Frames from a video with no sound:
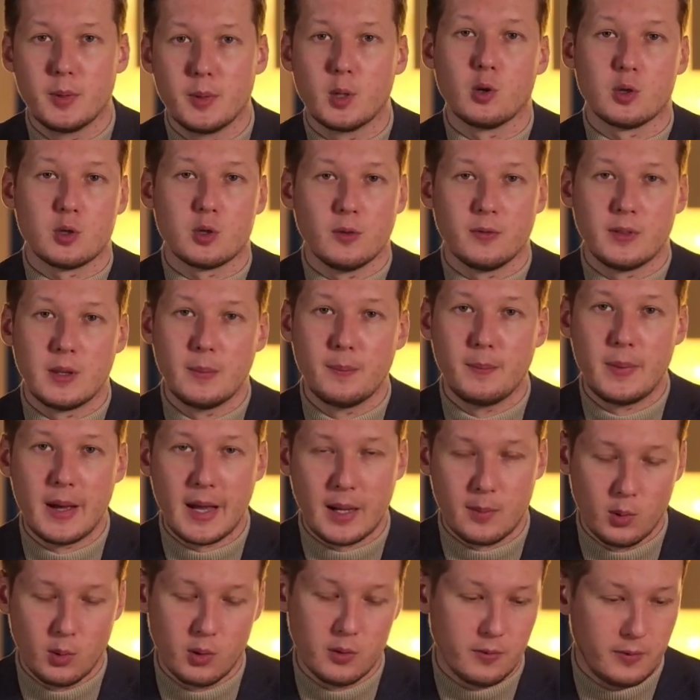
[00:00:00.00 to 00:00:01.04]
because of the
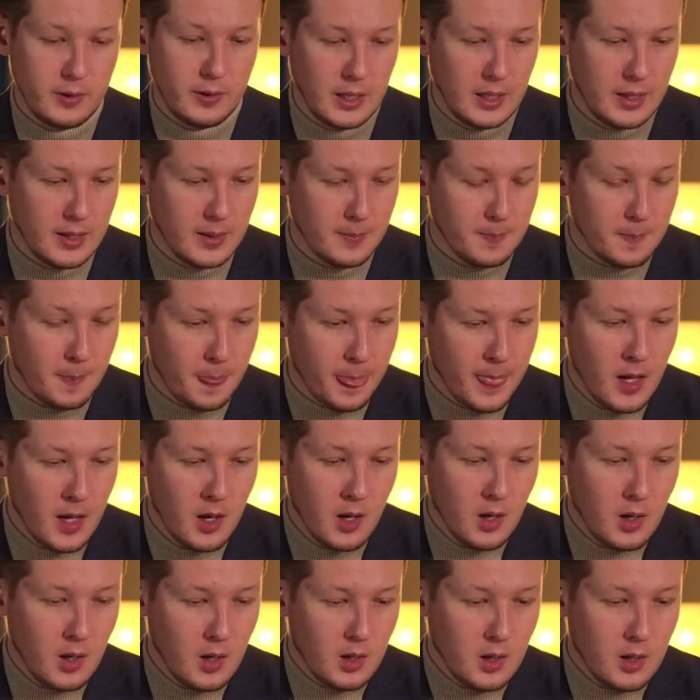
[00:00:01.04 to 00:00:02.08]
backbone filling.
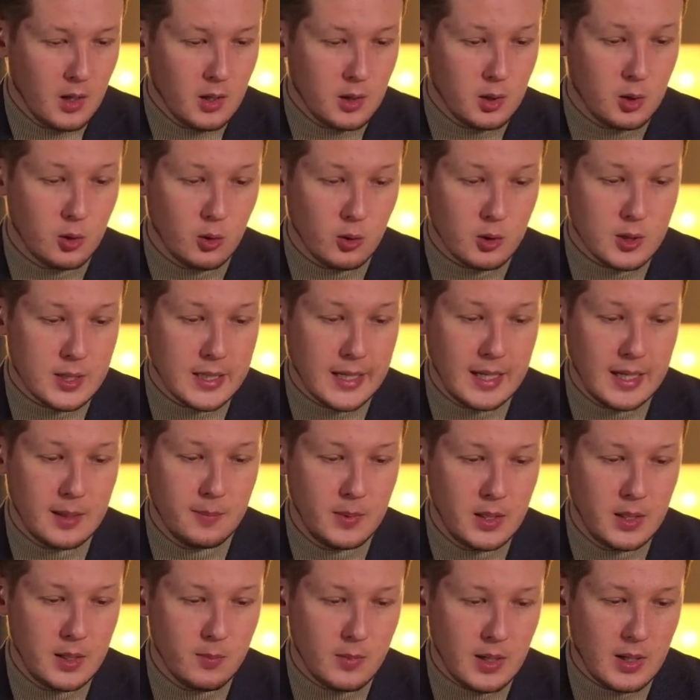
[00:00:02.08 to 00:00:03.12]
You also
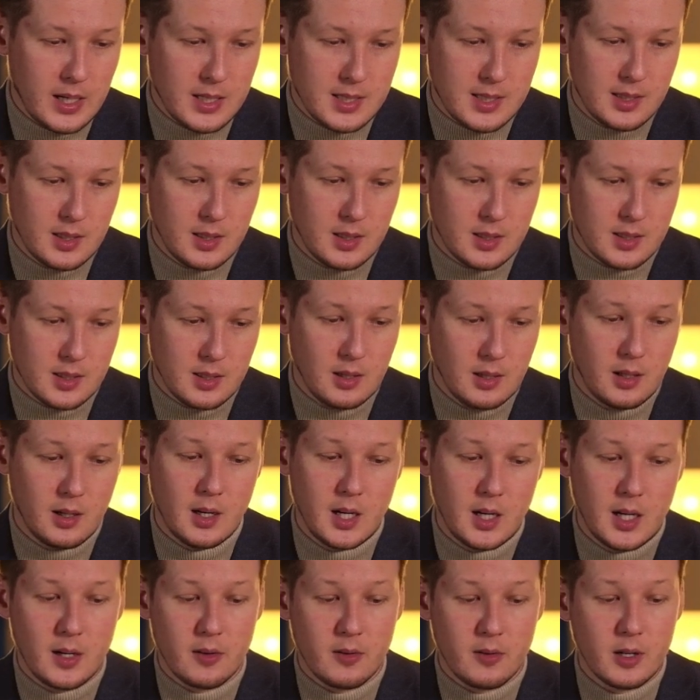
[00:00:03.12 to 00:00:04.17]
can minimize this
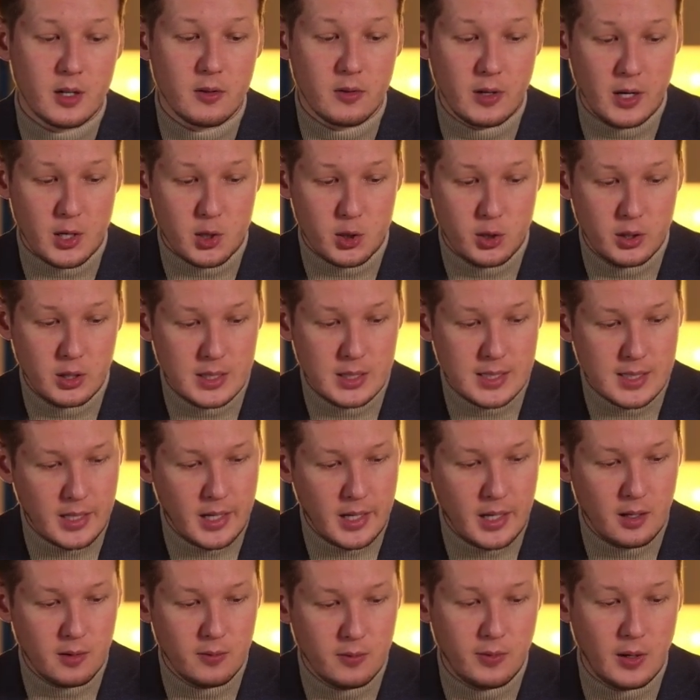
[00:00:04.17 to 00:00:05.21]
regression
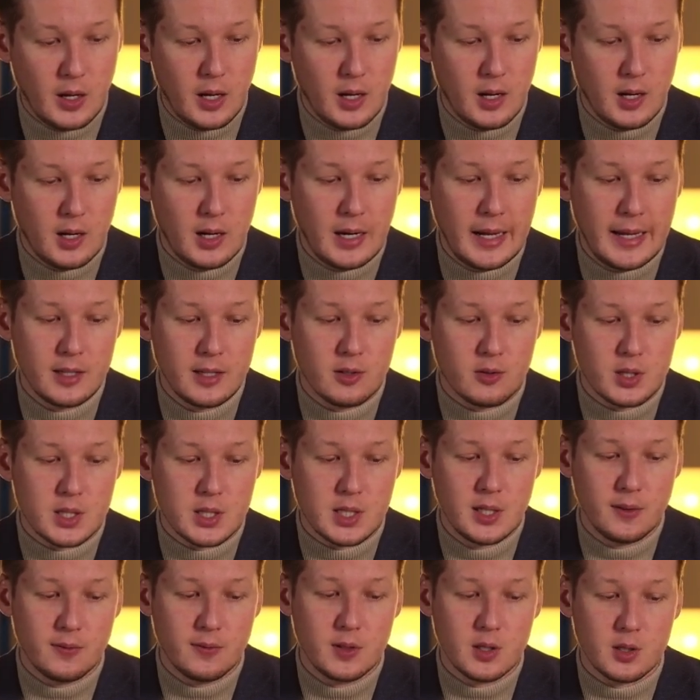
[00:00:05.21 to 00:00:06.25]
itself and
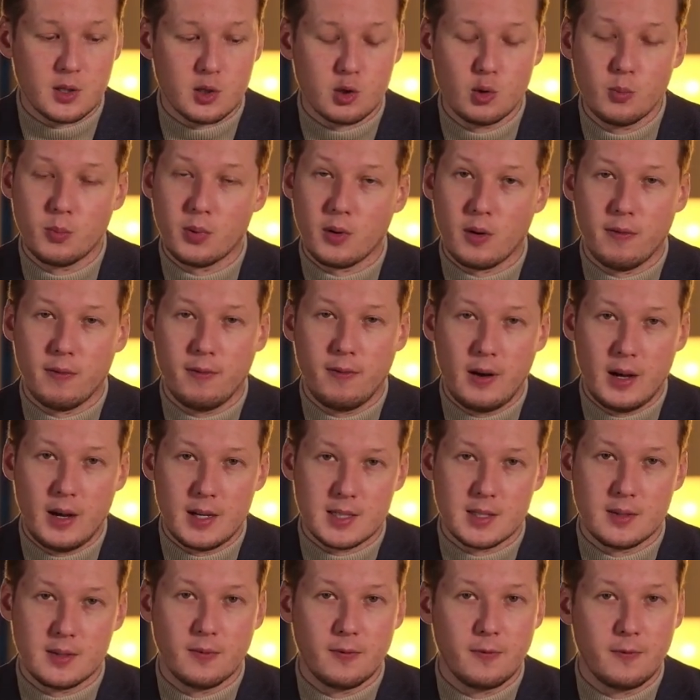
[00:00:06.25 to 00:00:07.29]
receive the super
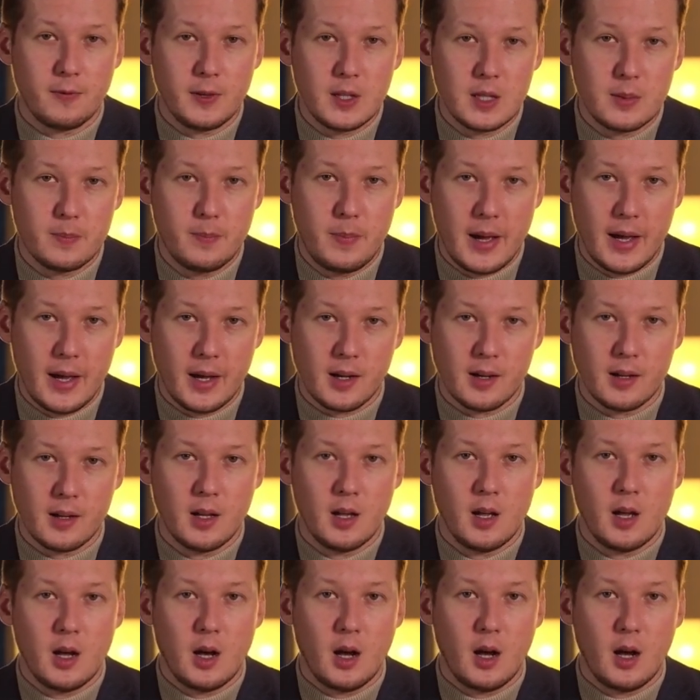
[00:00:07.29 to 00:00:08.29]
fast feedback